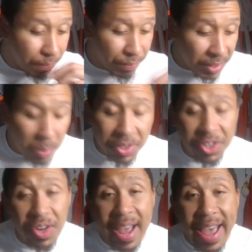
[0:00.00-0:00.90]
this wasn't
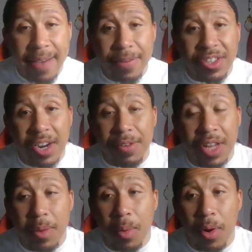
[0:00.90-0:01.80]
your average
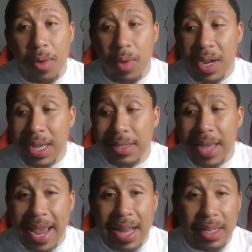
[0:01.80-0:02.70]
everyday war where it's
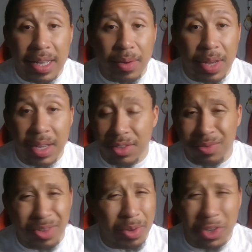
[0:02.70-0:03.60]
alien it's you
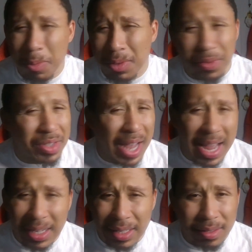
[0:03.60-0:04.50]
know humans versus
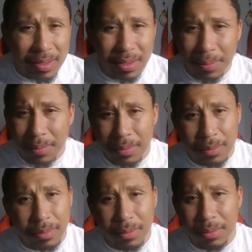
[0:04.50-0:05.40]
aliens
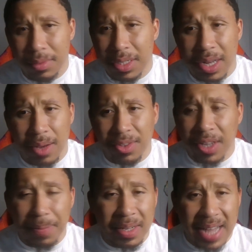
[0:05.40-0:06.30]
you know
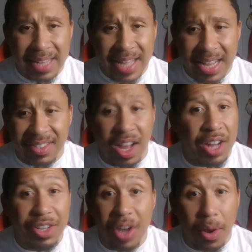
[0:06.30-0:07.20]
something that that's
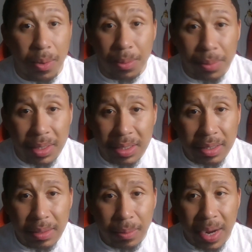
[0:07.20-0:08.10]
unknown
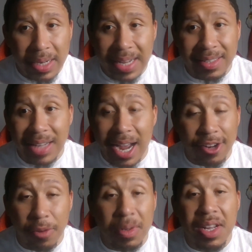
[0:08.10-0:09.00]
right that's not
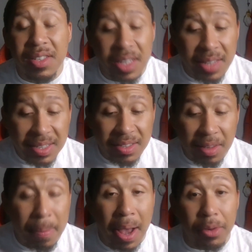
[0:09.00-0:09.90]
human this this is
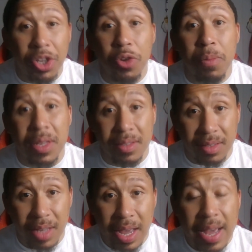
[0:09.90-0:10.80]
about
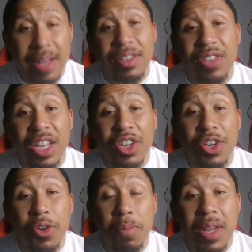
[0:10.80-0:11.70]
humans this is a
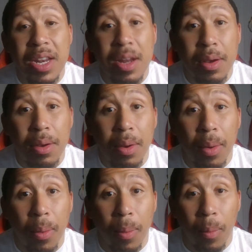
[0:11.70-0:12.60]
human
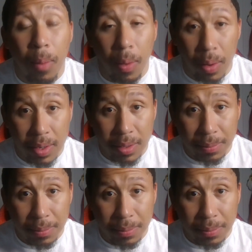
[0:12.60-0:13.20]
war